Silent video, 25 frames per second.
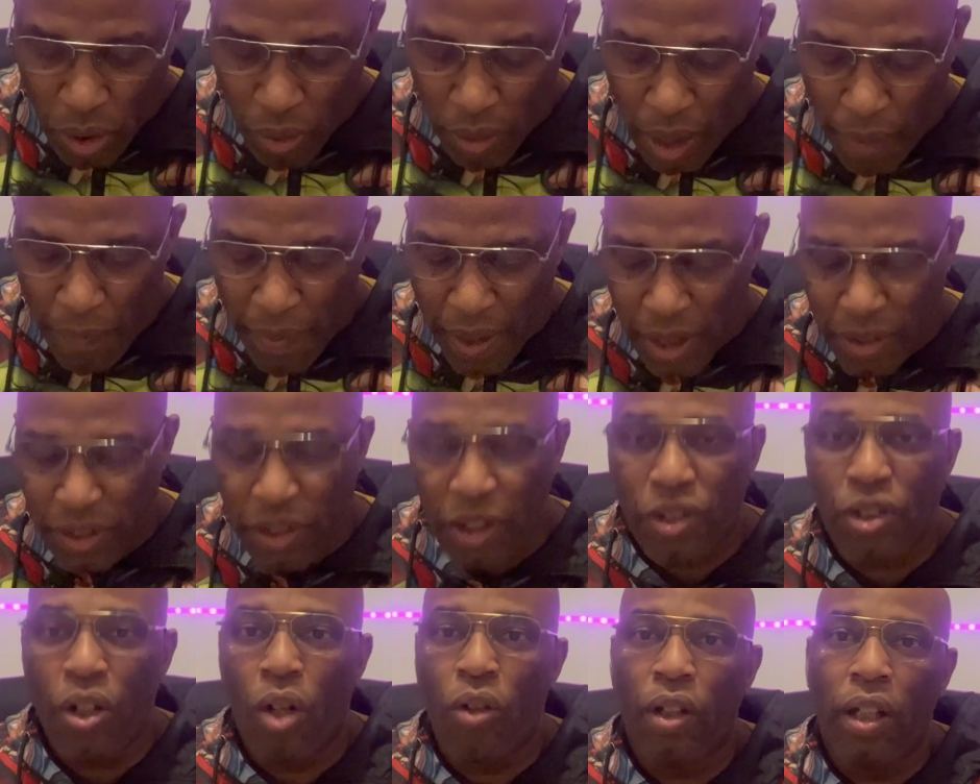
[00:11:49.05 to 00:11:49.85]
giving us a
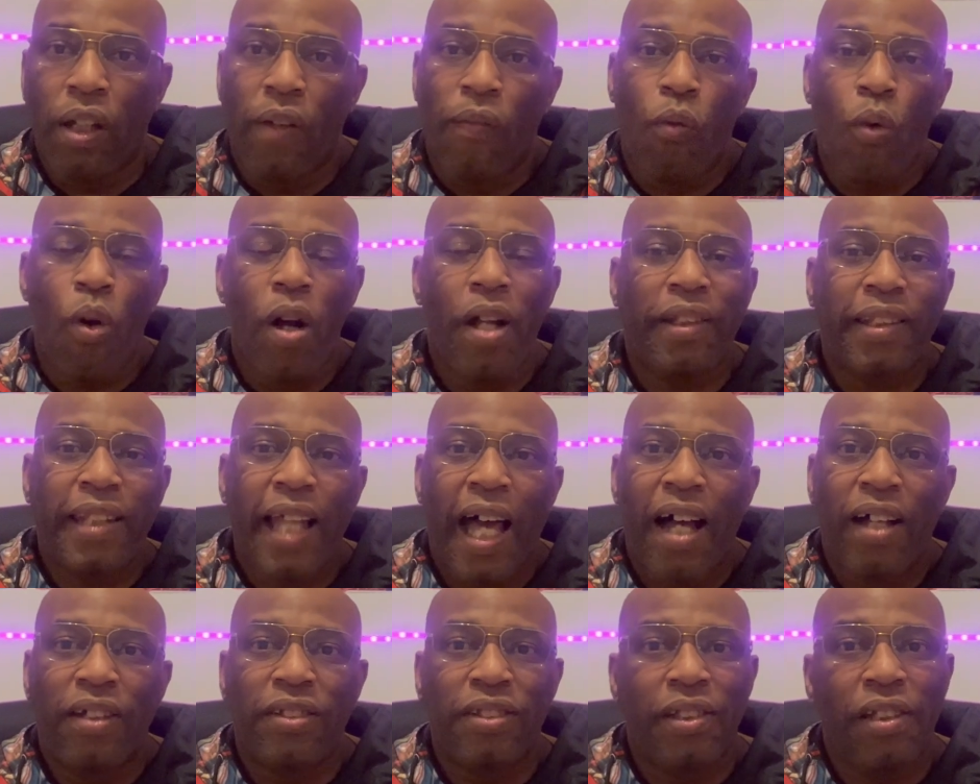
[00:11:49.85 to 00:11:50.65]
total of
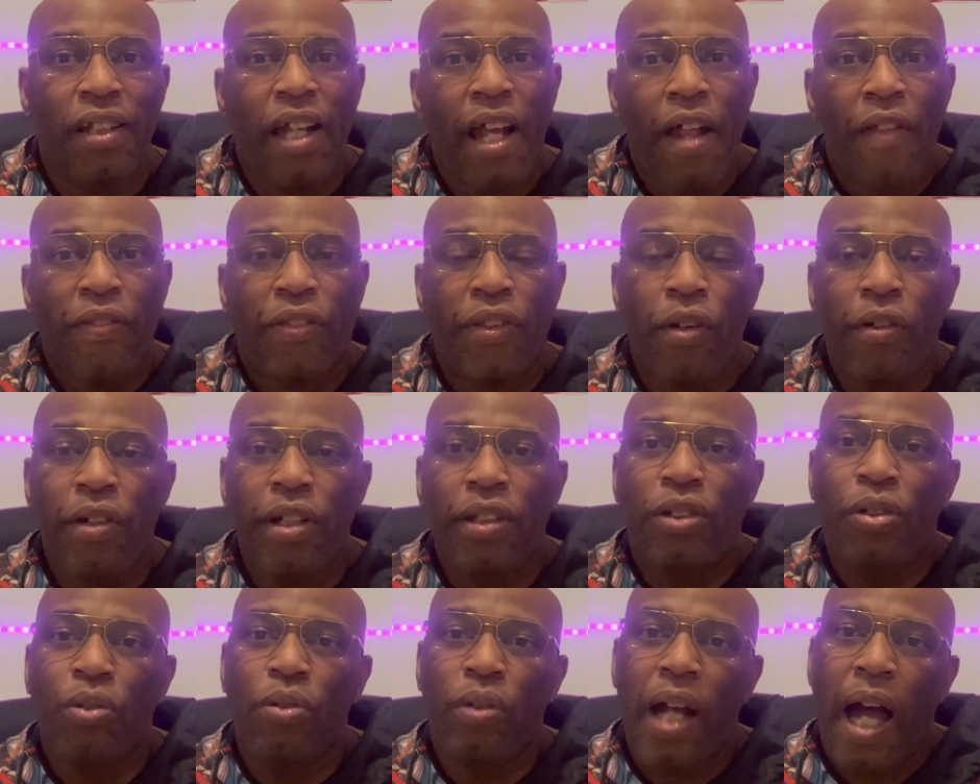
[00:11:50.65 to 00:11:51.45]

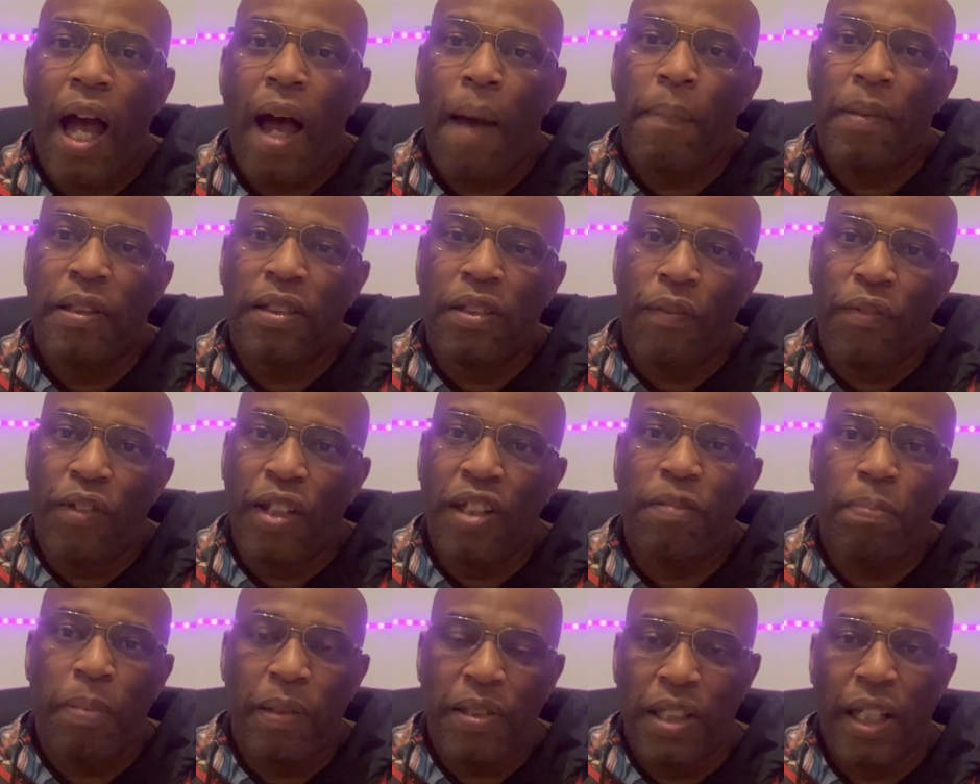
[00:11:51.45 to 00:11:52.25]
1,032 copies of
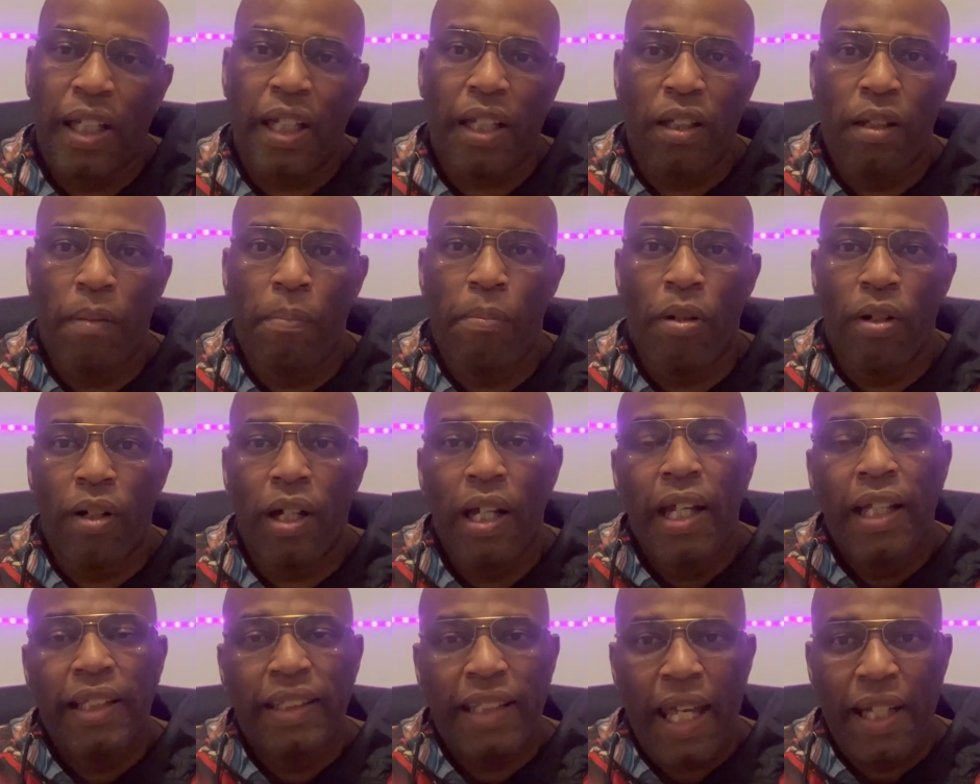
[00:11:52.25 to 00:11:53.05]
this particular book
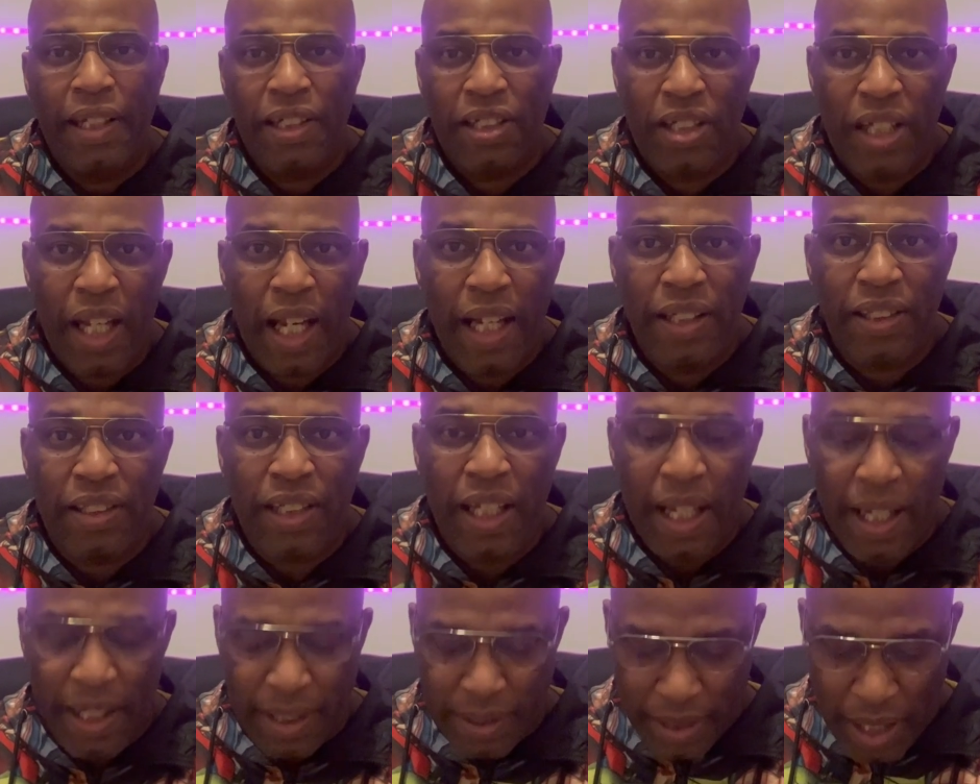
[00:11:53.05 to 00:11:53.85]
that has changed
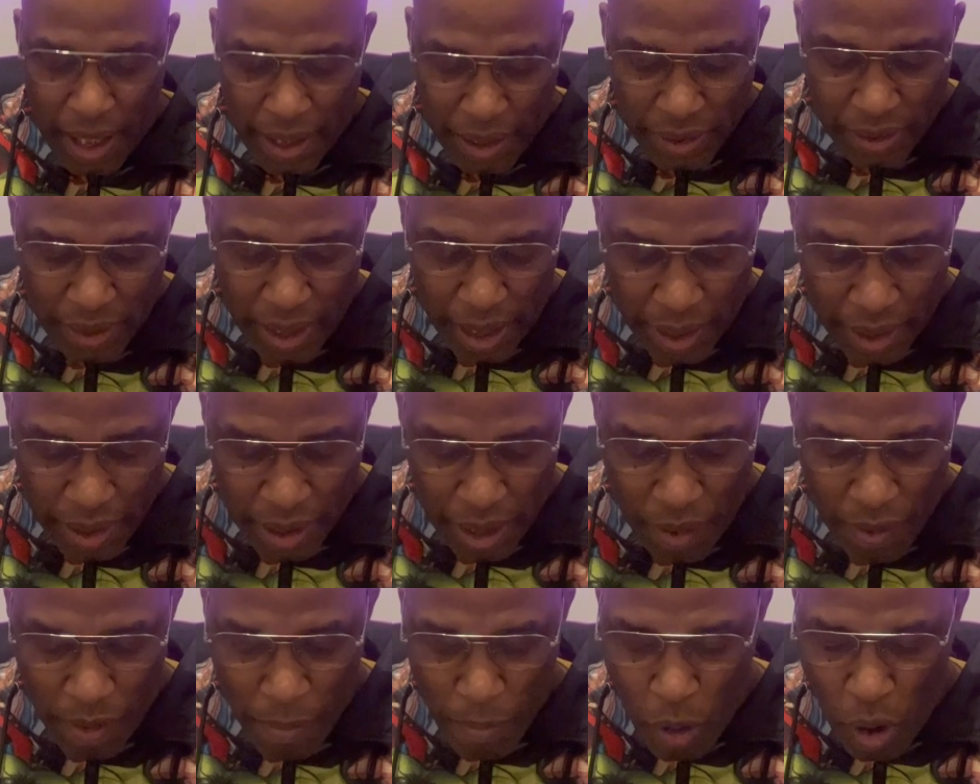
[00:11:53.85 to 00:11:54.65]
hands on the
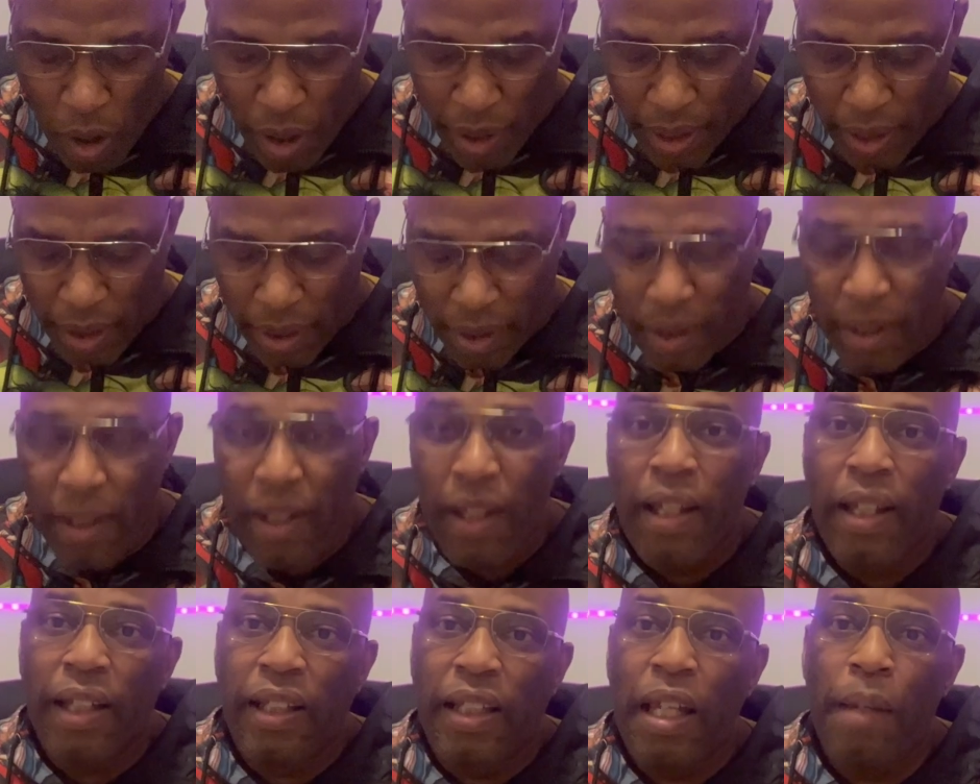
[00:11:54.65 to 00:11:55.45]
secondary market
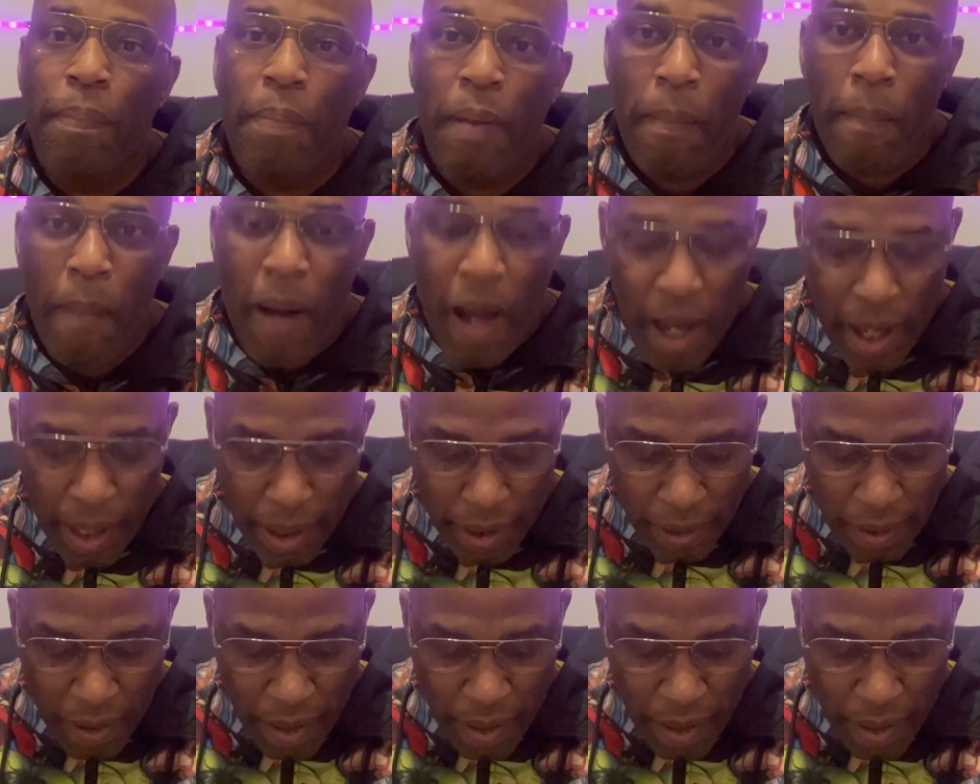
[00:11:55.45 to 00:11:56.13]
keep in mind